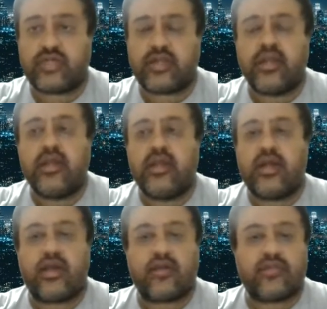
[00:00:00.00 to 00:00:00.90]
And
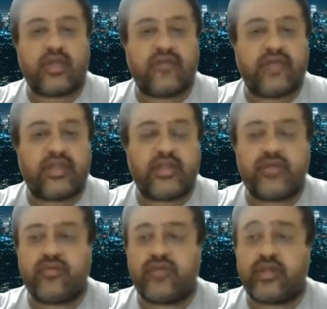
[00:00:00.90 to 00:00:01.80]
a
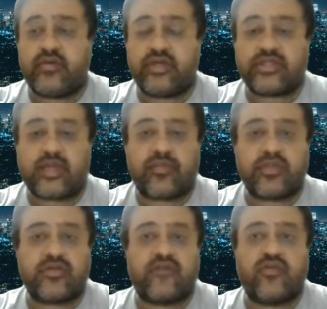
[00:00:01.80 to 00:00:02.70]
very good examples of